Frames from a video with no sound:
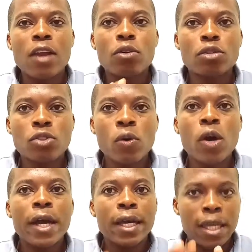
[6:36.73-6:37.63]
and
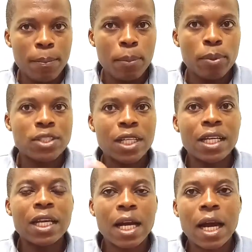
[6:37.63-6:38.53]
also keep
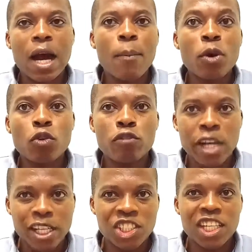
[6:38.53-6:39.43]
certain amount of
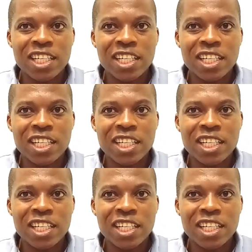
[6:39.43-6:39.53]
cash,